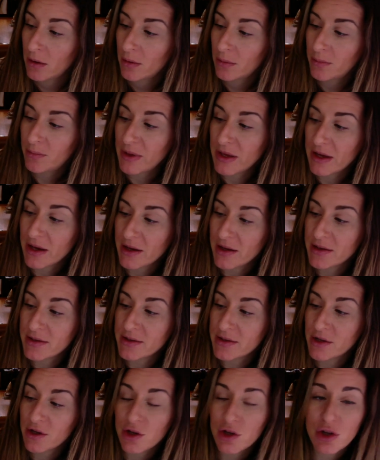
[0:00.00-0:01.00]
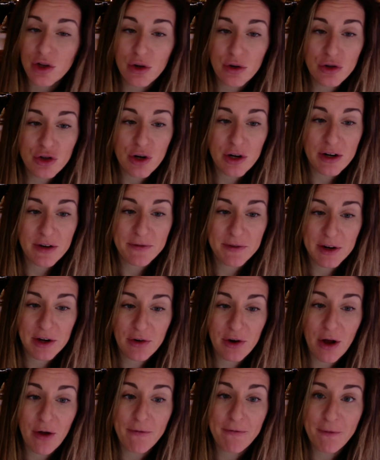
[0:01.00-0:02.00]
because you're trying to figure
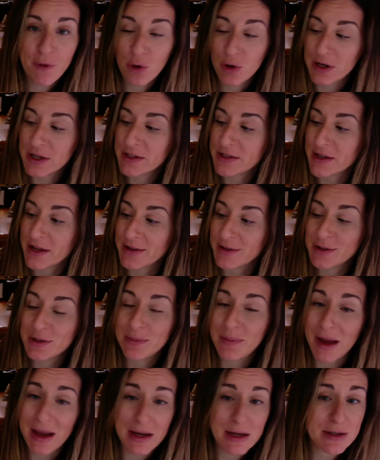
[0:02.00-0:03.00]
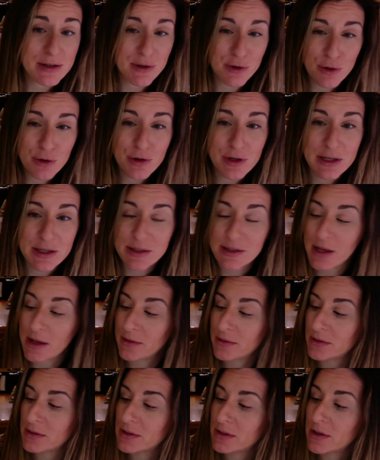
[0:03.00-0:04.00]
out 40 cents minus 30
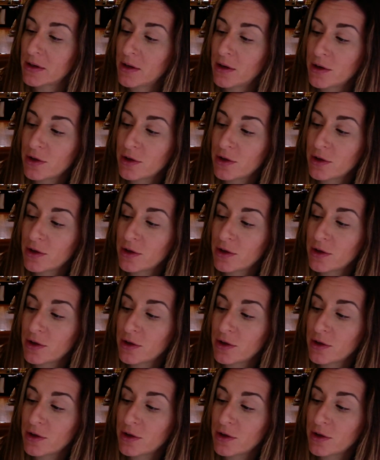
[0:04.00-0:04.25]
cents.